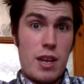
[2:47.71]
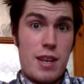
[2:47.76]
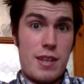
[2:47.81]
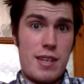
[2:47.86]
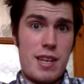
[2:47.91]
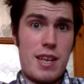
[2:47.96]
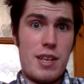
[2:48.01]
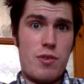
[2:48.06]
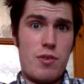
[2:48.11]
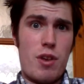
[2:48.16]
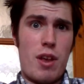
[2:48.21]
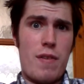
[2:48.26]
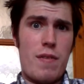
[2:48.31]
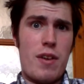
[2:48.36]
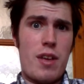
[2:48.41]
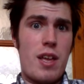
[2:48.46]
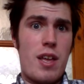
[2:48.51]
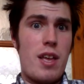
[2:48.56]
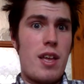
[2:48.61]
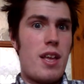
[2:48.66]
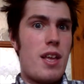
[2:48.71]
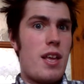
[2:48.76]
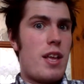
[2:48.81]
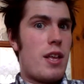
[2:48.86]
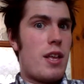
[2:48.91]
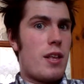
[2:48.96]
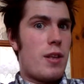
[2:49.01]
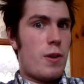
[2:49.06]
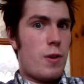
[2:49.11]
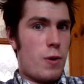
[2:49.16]
a test driver
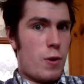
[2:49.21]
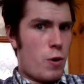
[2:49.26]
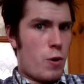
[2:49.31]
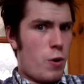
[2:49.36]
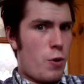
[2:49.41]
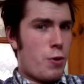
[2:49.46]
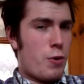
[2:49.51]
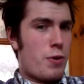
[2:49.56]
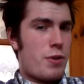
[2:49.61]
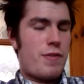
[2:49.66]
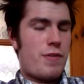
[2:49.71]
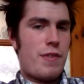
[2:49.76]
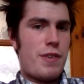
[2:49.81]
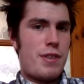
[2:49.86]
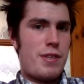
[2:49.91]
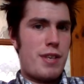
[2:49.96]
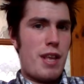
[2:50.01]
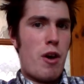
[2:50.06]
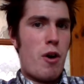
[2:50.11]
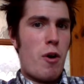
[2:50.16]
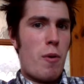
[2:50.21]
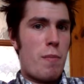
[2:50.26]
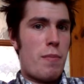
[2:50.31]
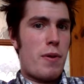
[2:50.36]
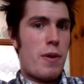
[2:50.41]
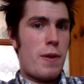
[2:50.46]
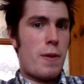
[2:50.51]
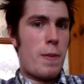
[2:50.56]
goes for setup